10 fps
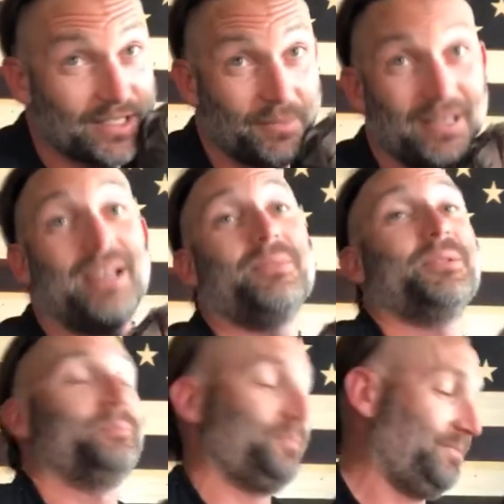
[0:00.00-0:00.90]

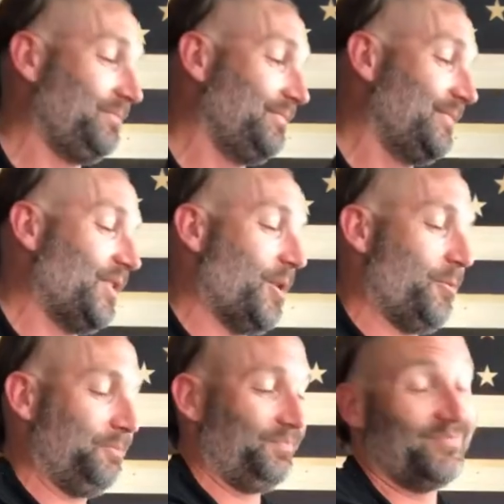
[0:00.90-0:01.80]
sometimes. So,
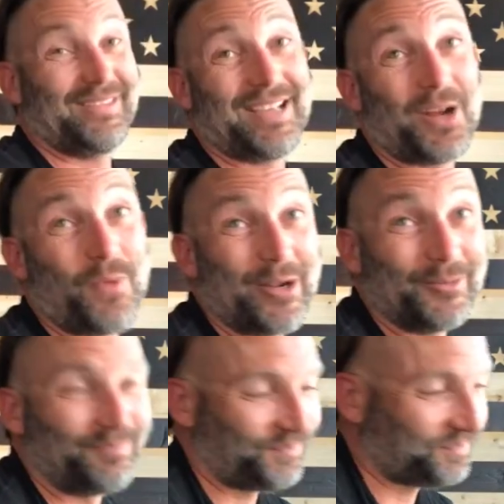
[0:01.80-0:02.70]
kind of weird.